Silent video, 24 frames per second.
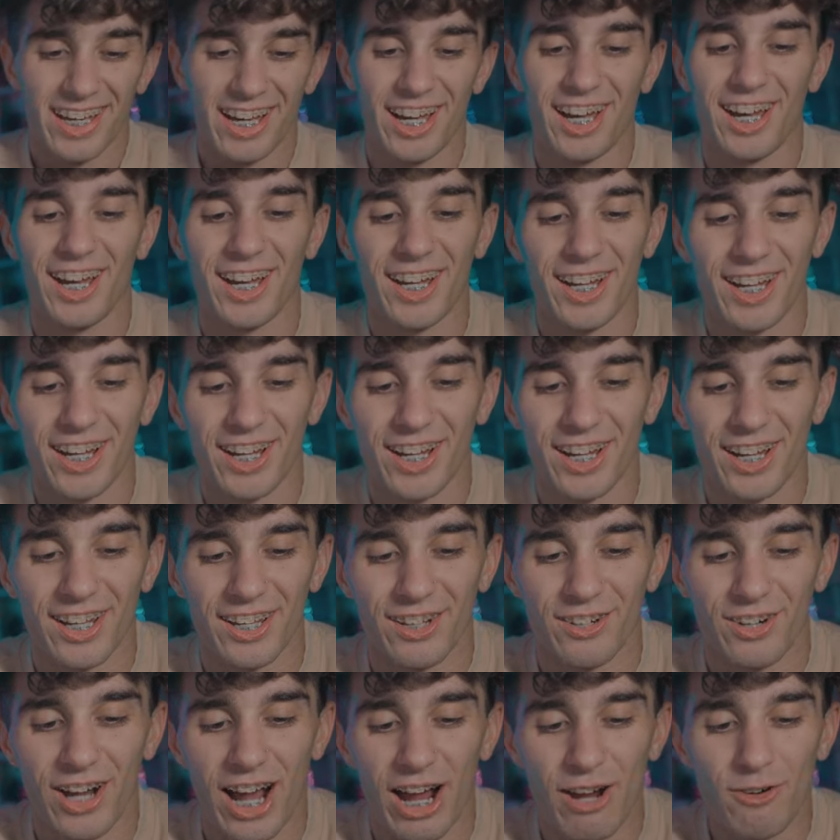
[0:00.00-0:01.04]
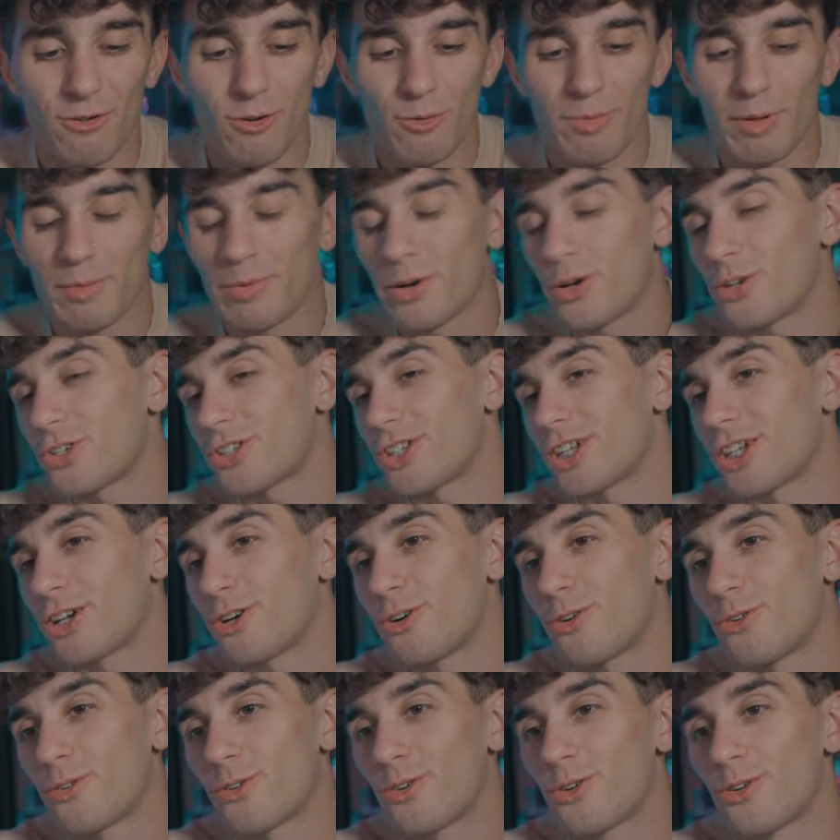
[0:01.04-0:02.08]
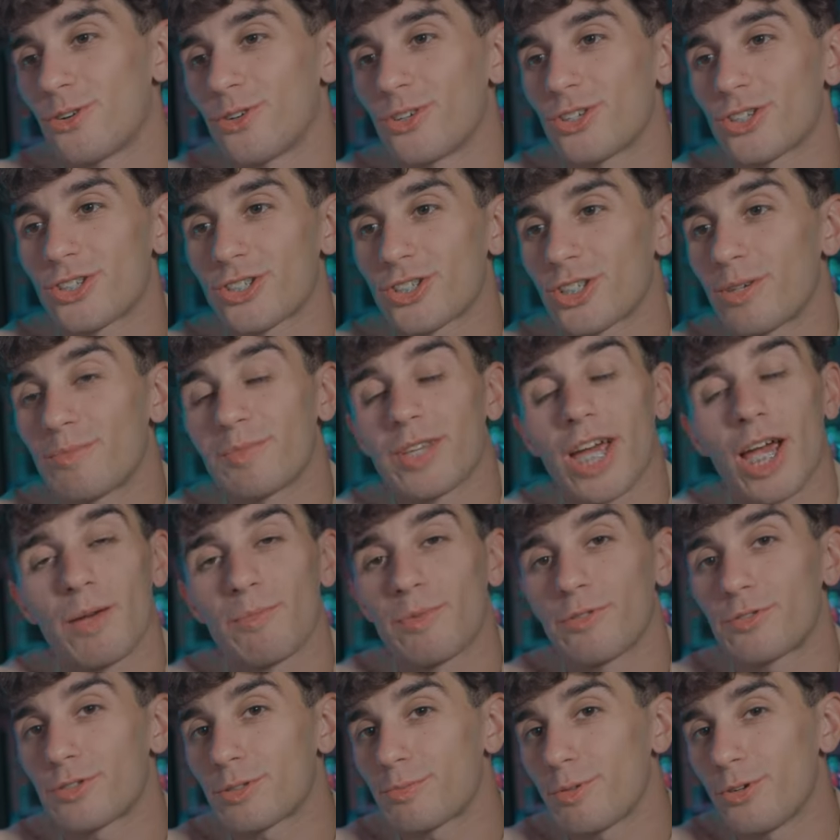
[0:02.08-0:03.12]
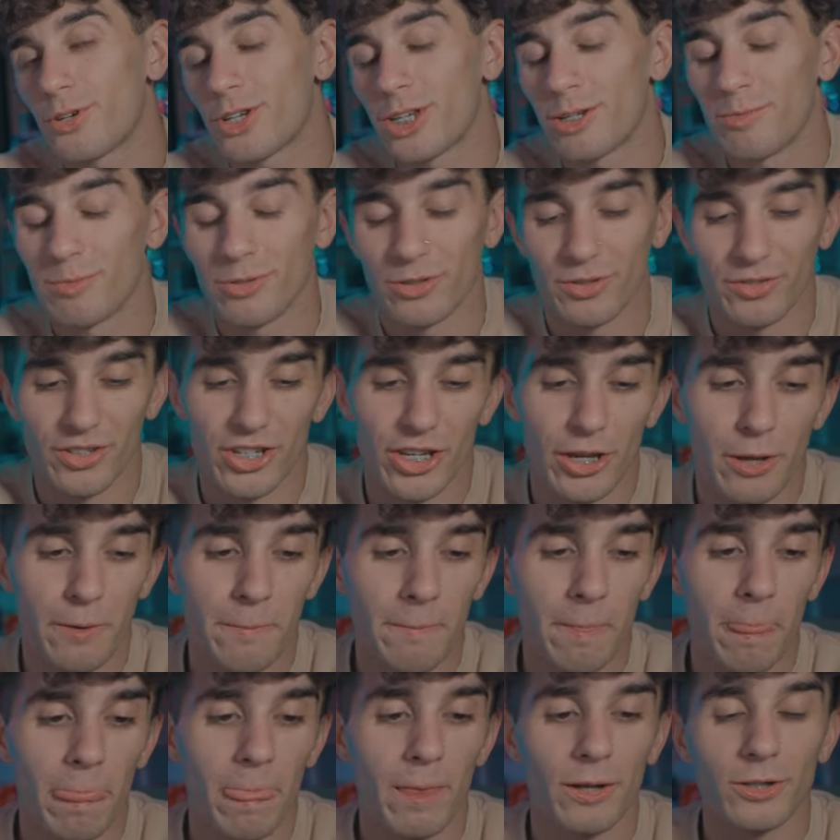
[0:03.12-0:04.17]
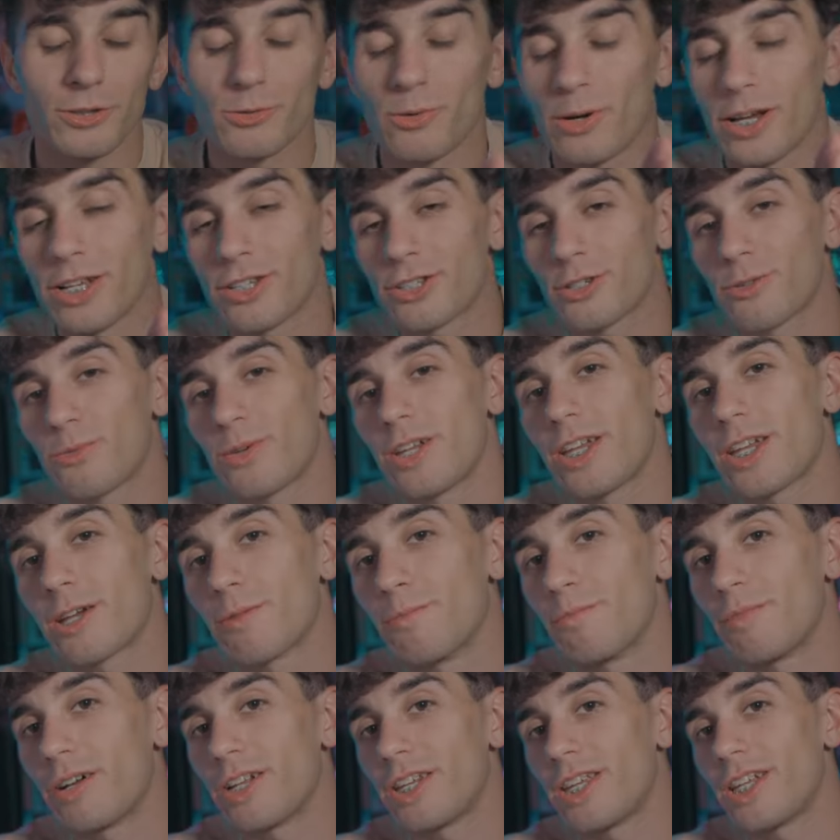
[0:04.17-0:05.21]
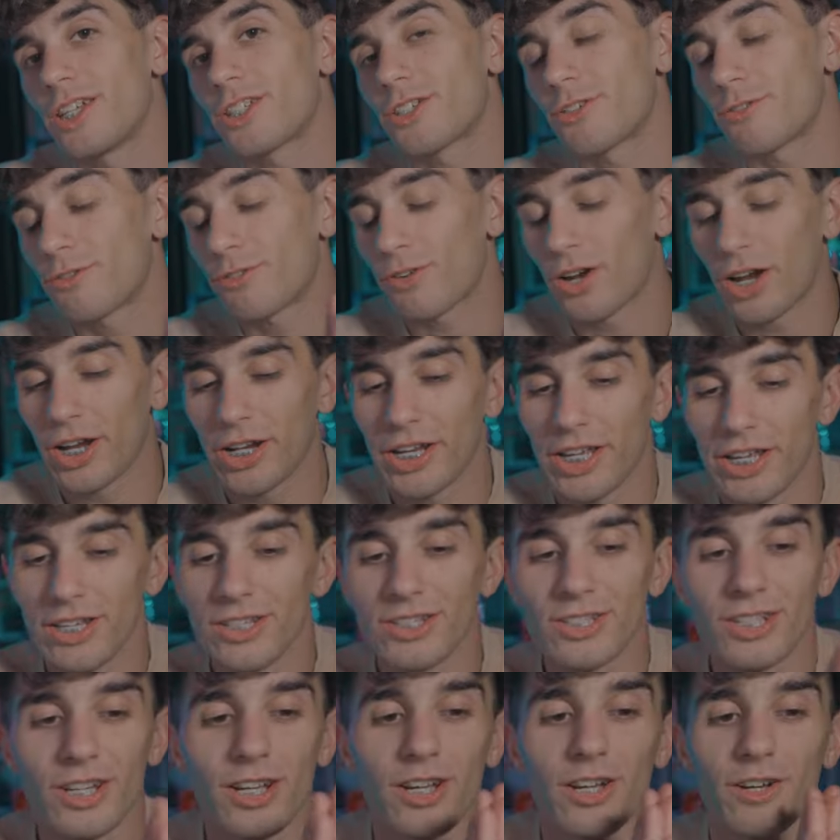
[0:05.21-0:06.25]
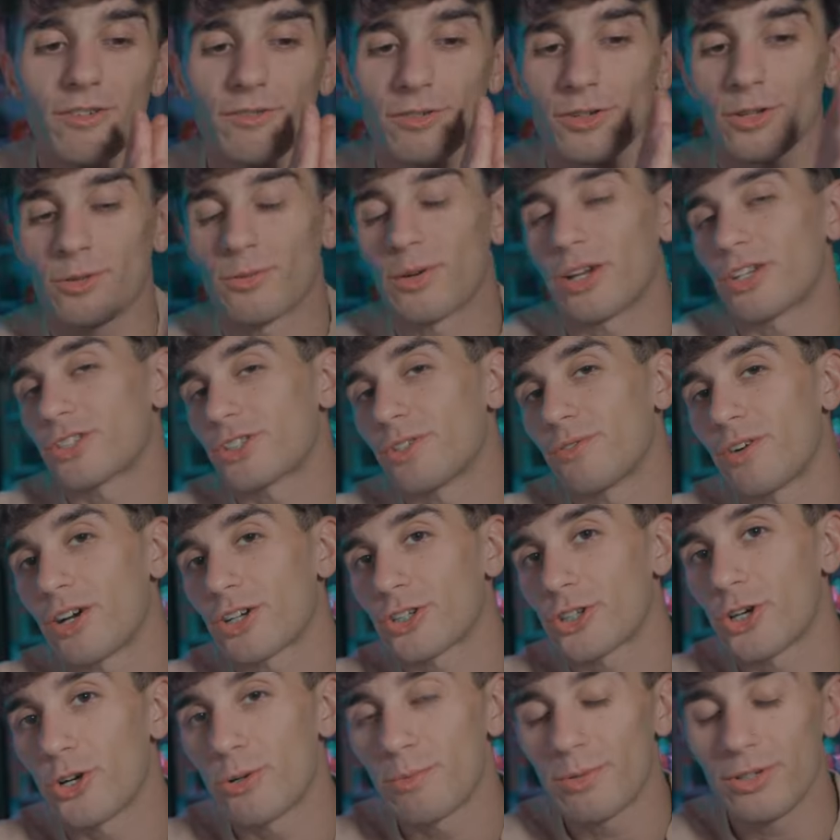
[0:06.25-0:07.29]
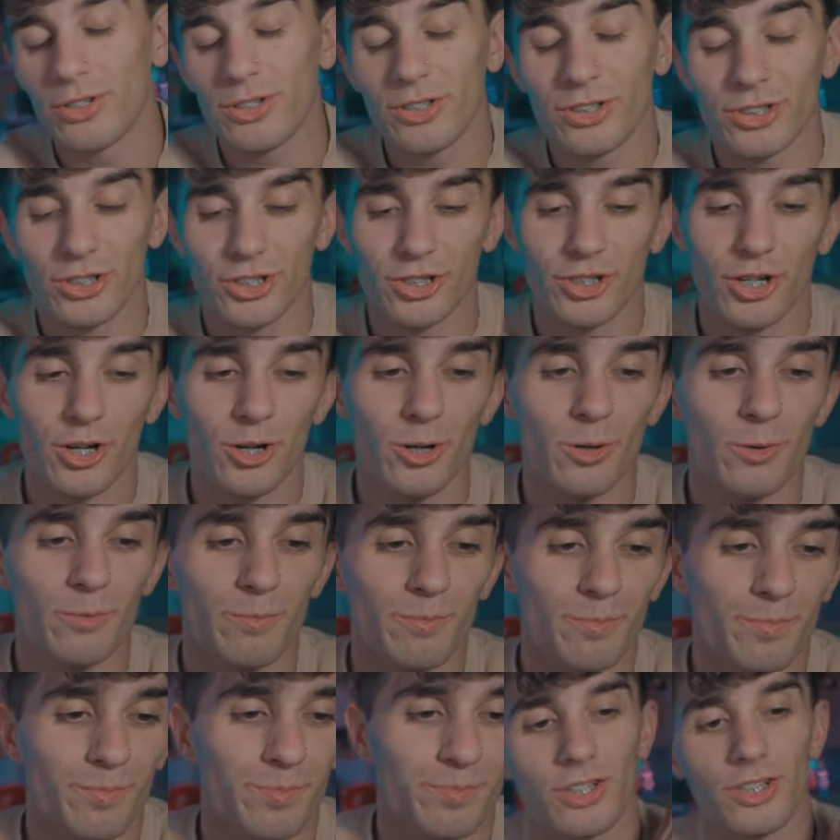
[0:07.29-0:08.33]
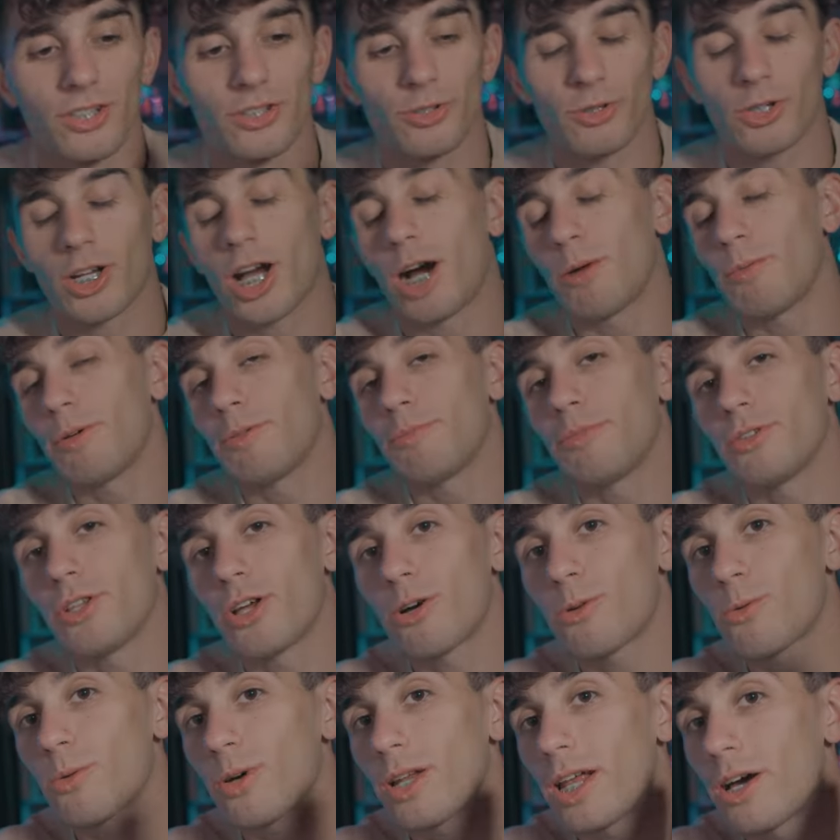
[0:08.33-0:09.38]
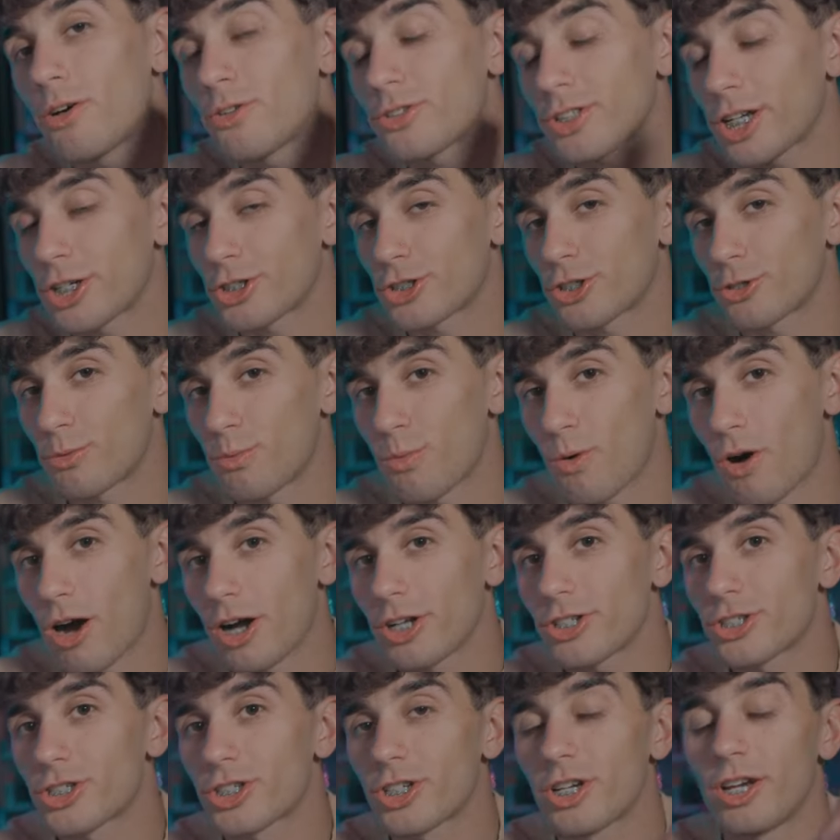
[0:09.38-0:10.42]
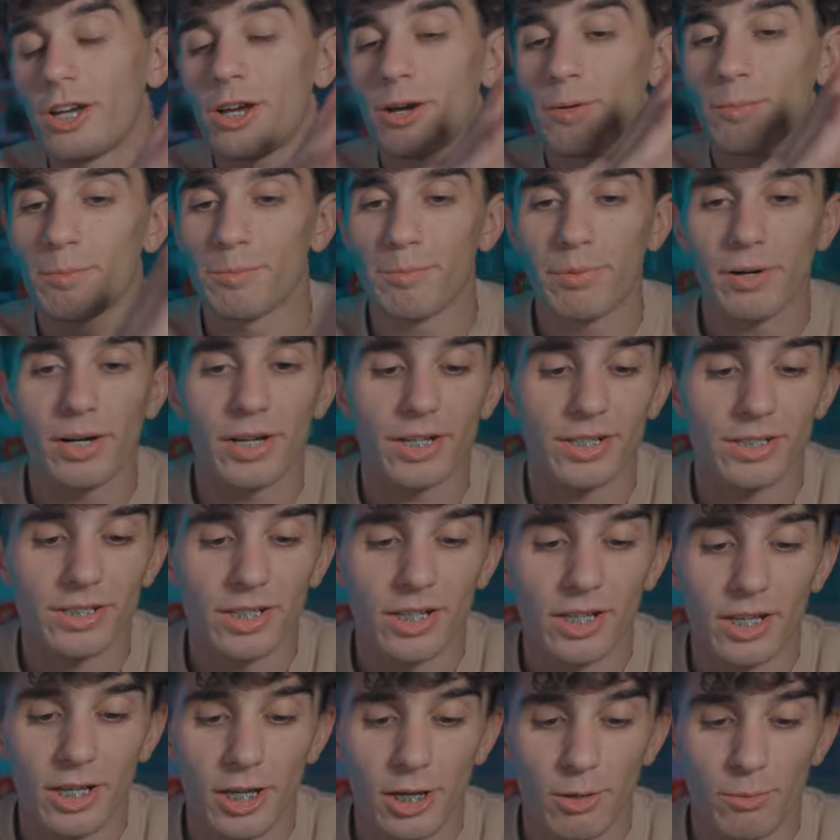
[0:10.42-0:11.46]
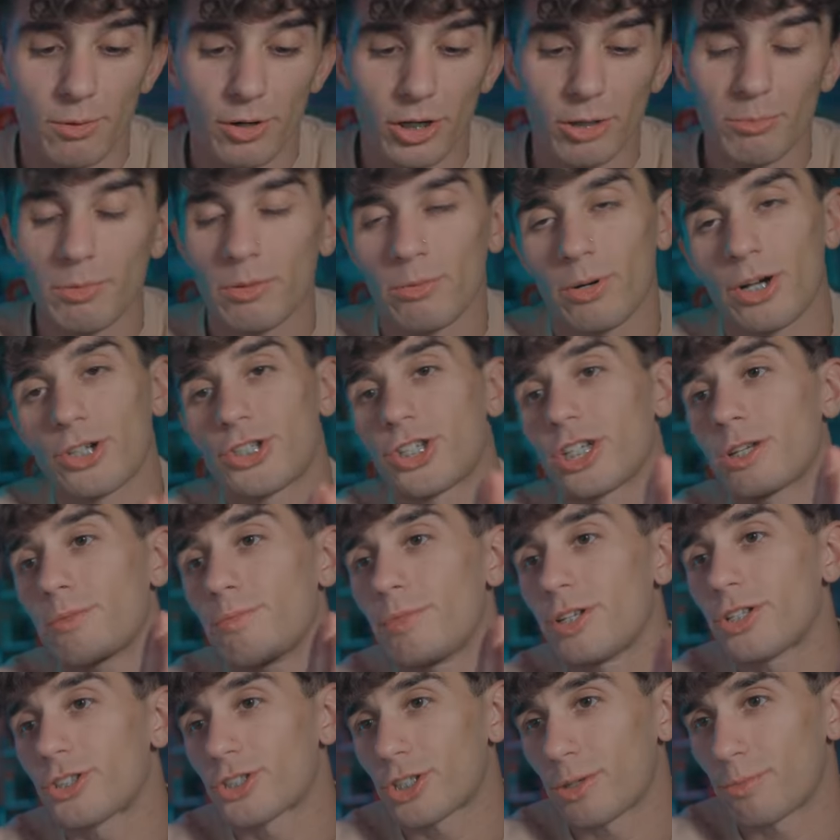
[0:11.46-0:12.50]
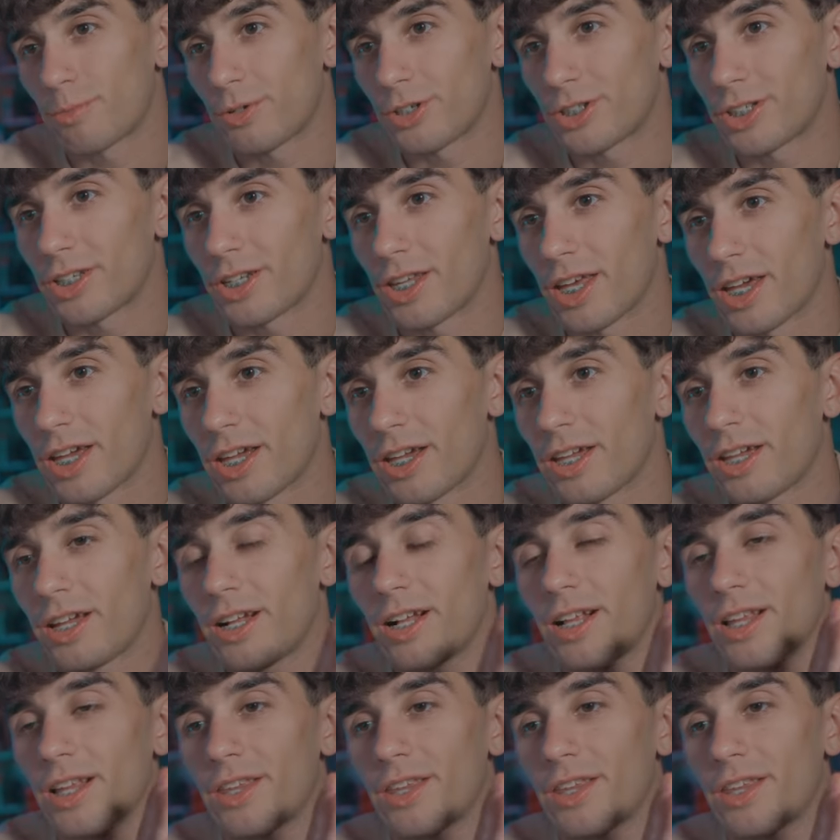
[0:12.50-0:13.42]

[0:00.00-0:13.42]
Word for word: I will be posting a horror, some type of spooky movie twice a week, Mondays and Fridays, for the rest of October. So, so comment below what else I should watch. But we're gonna be watching Midsommar today.